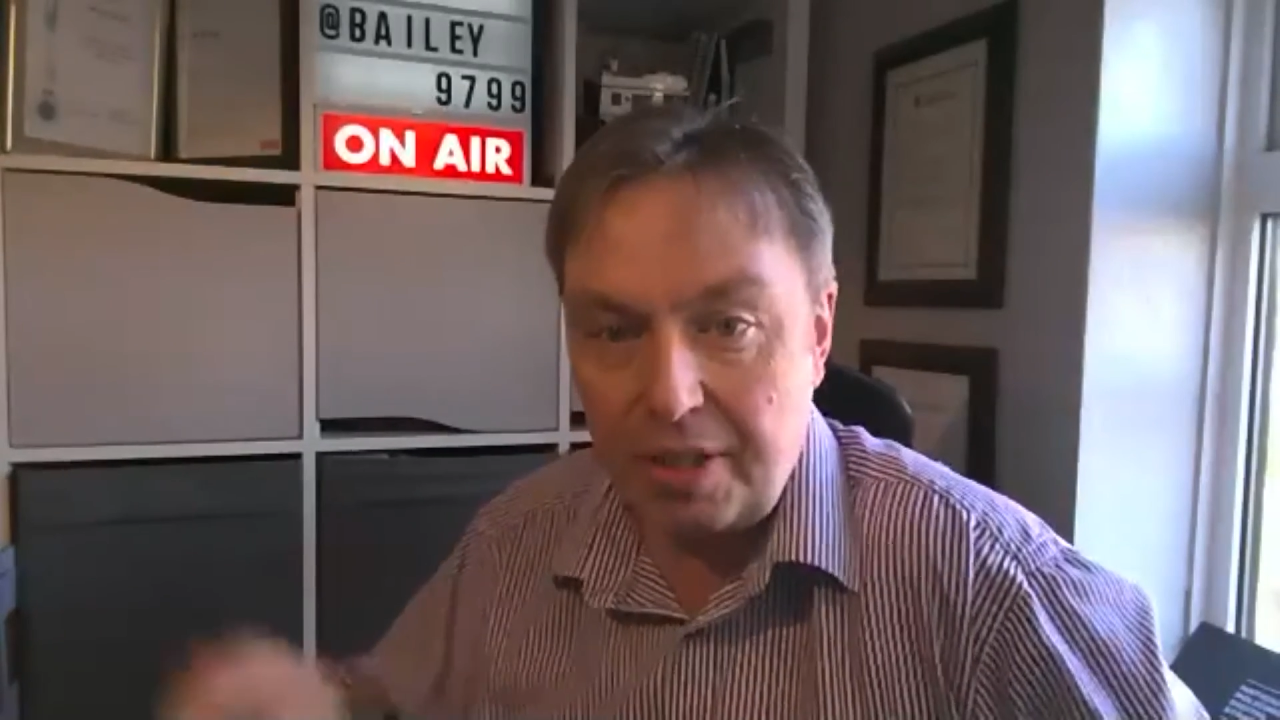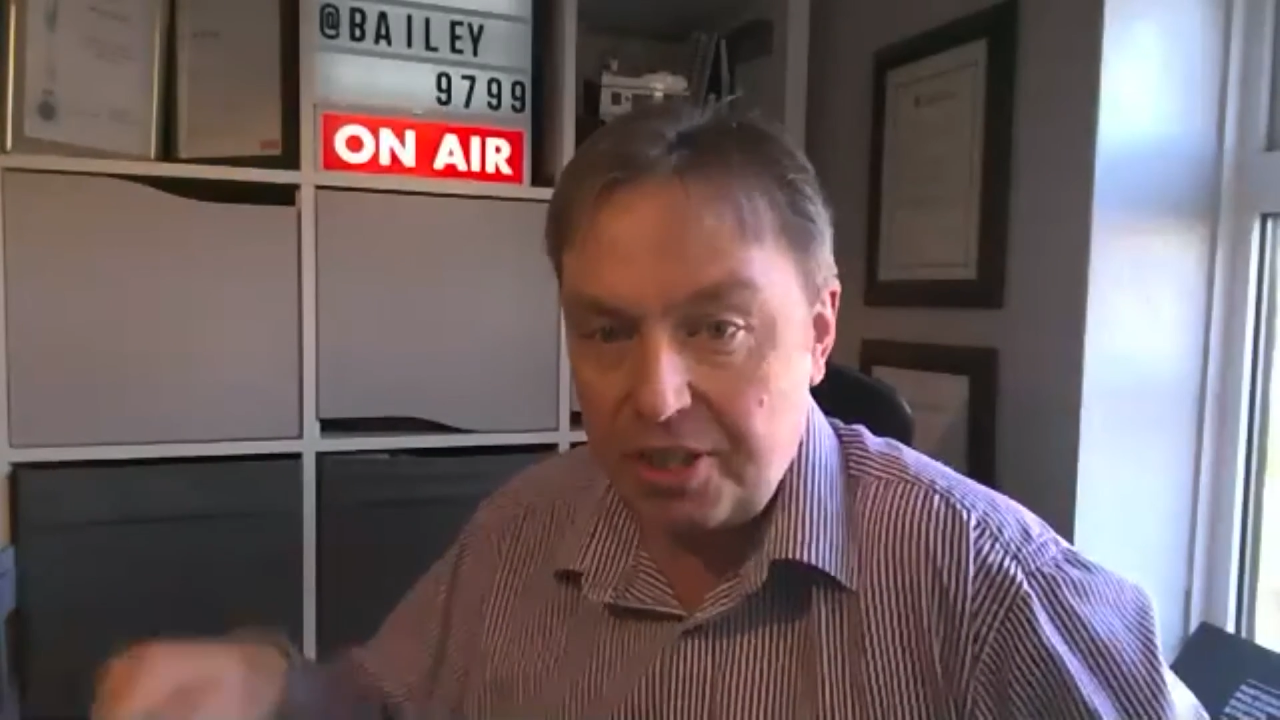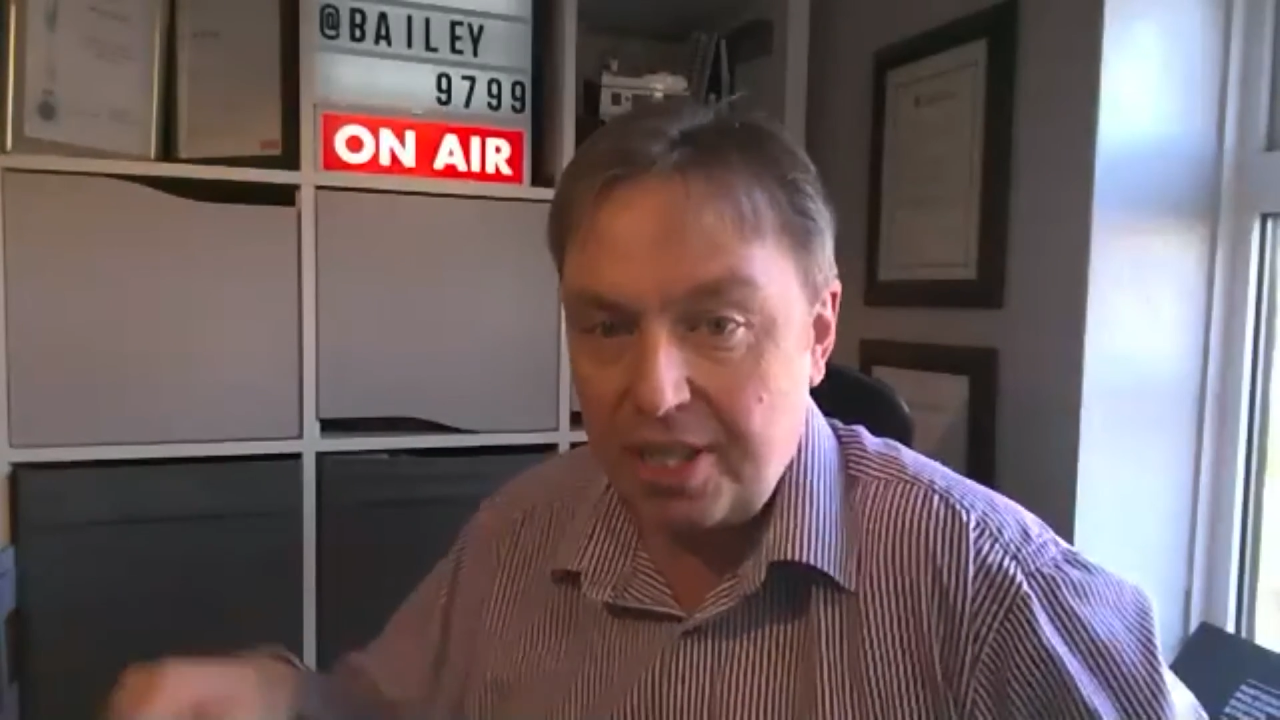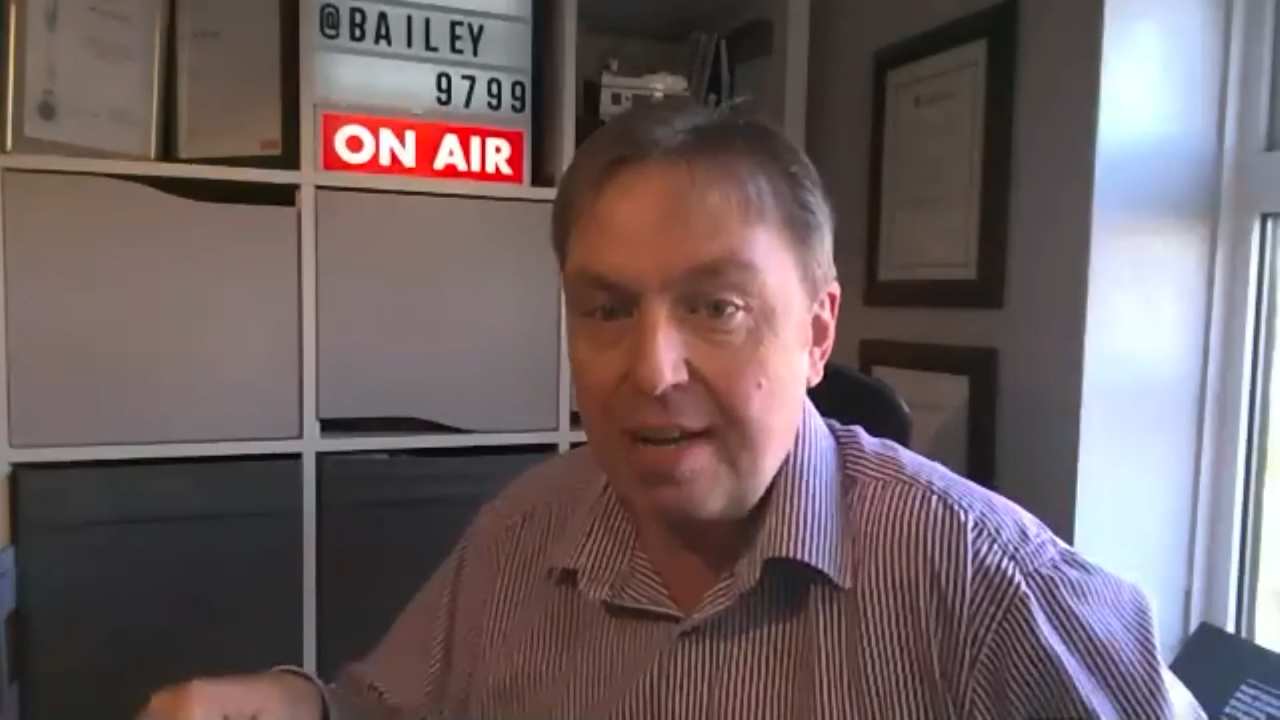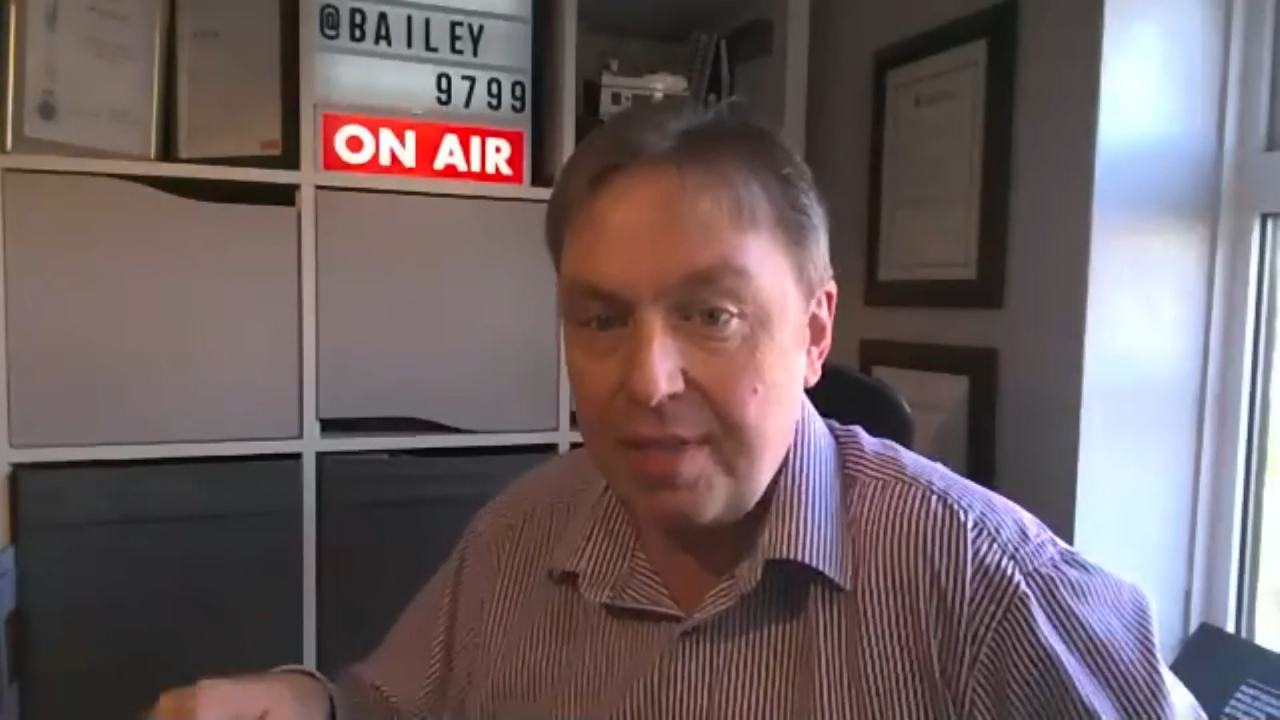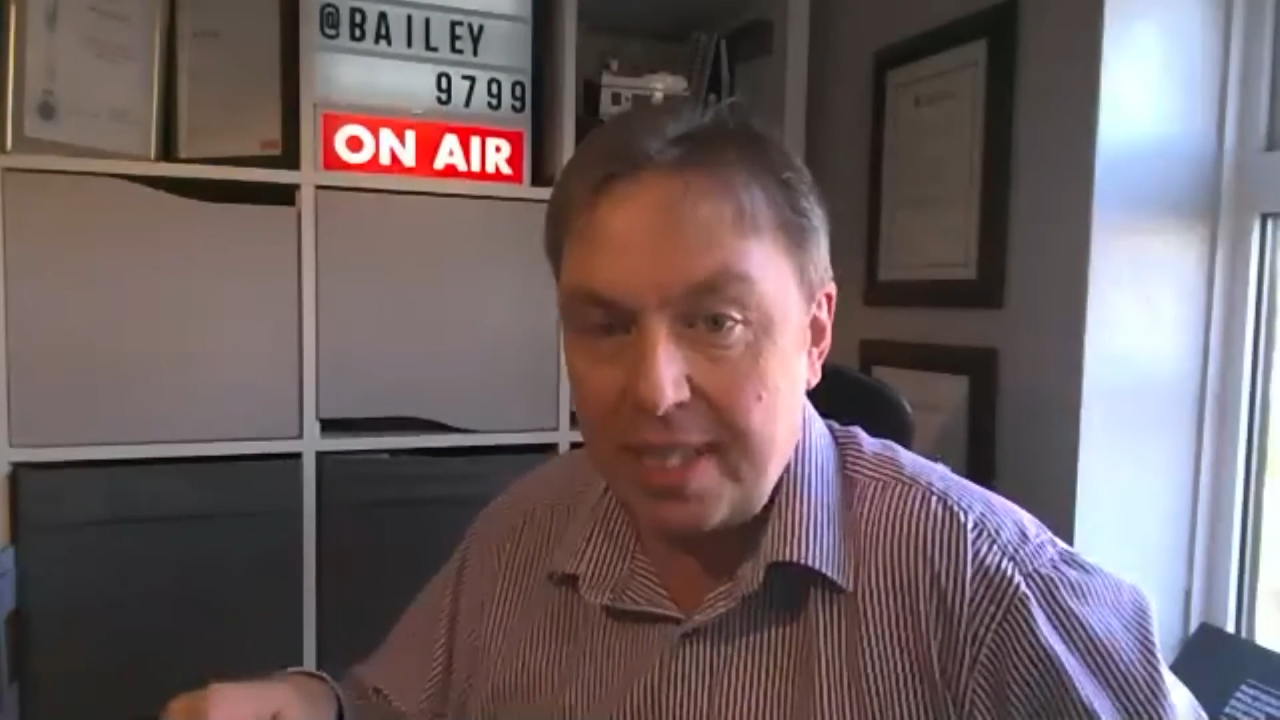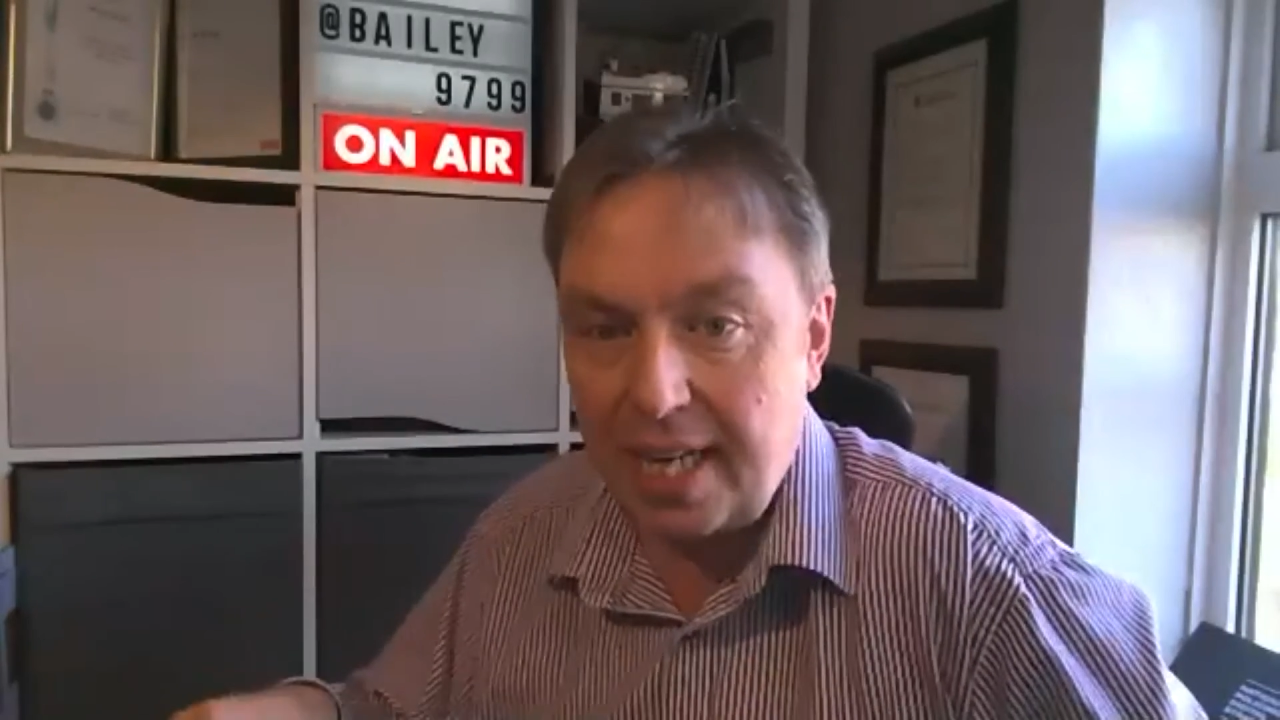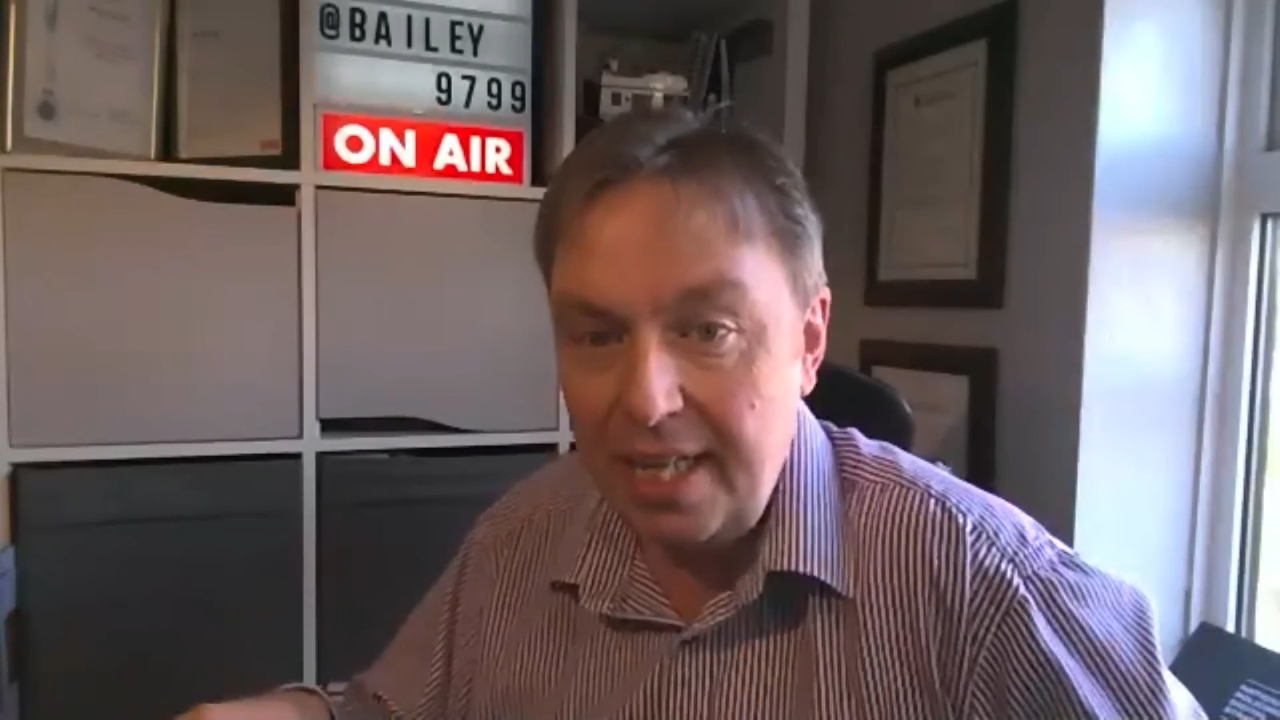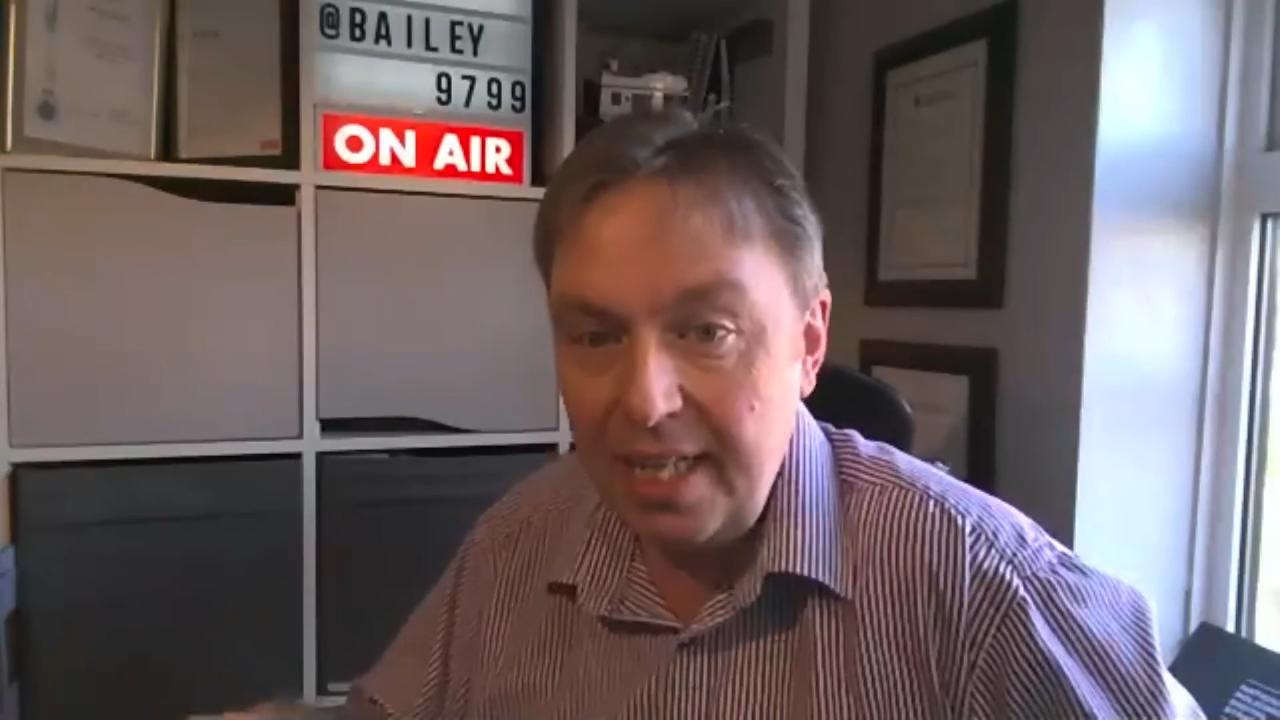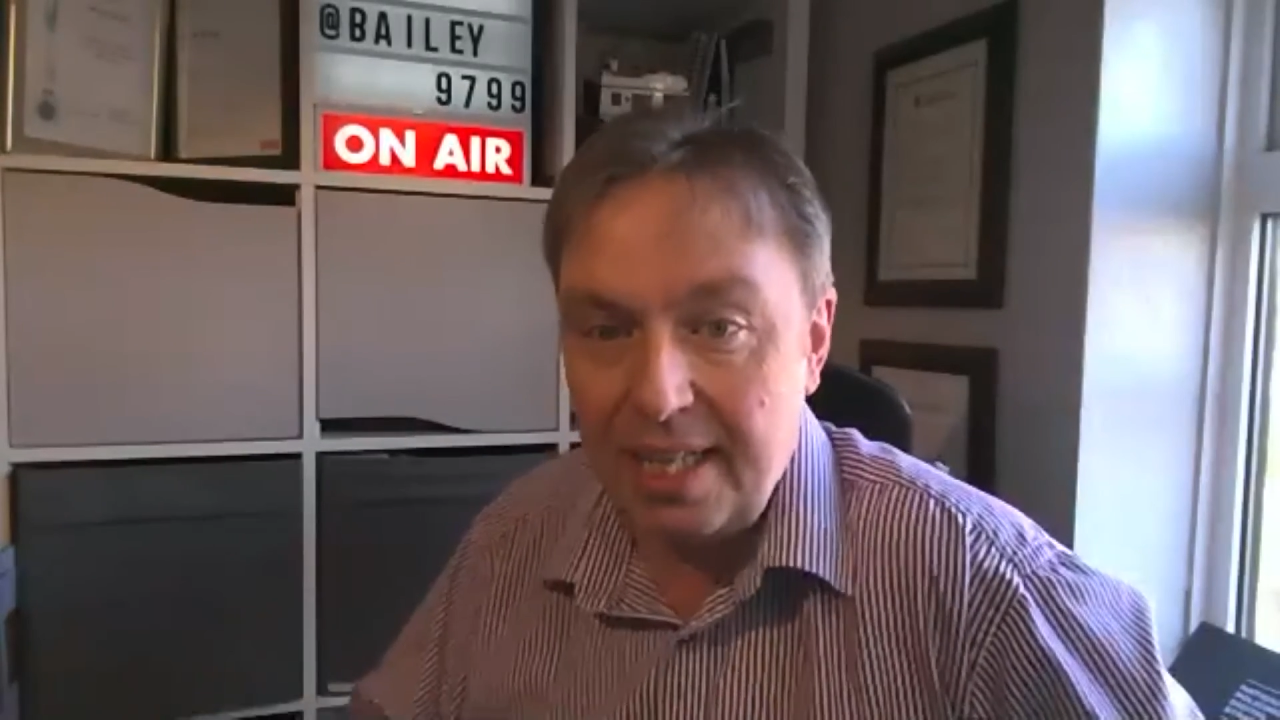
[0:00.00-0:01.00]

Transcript: he got shouted at